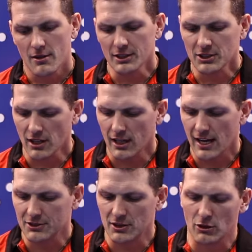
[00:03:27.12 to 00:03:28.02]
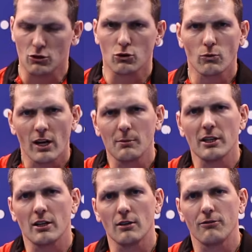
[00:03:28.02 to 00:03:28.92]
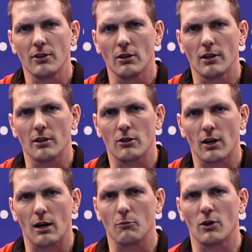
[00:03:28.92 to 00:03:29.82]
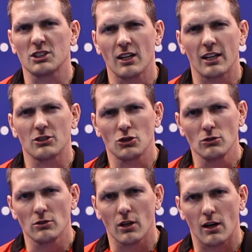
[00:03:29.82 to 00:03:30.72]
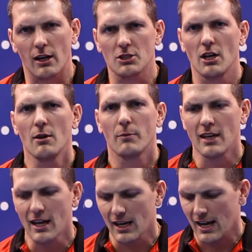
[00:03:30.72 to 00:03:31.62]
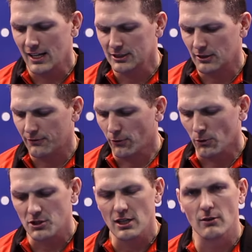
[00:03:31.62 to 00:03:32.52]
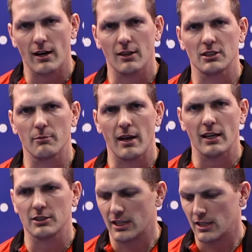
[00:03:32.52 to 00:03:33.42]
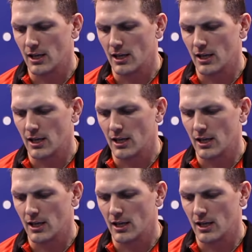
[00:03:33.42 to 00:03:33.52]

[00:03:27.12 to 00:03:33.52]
This gun has an incredibly good feel on the grip where it's not too large, yet it has 14 rounds in the magazine